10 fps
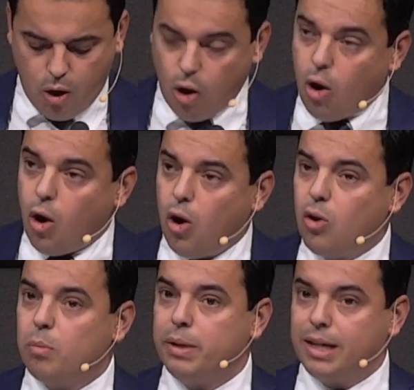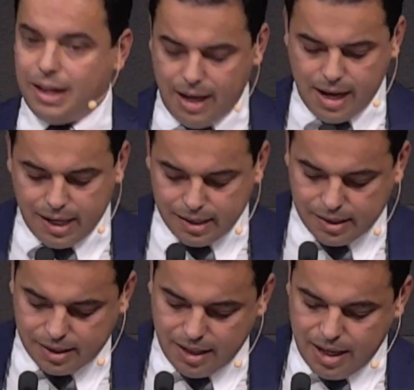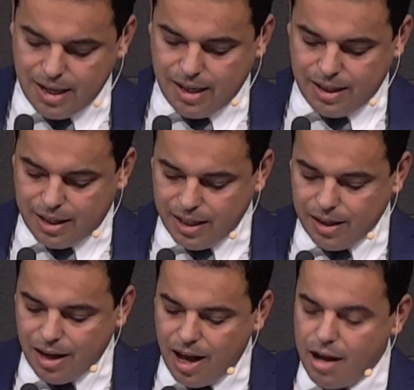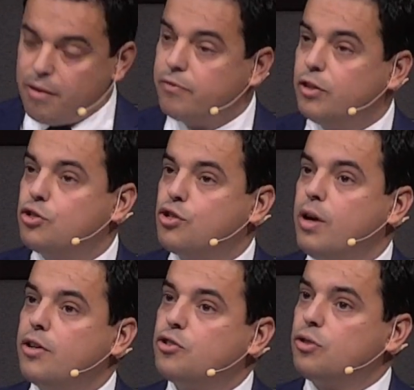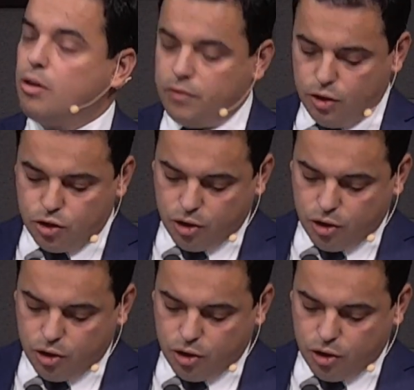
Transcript: all because he loved the treasure of this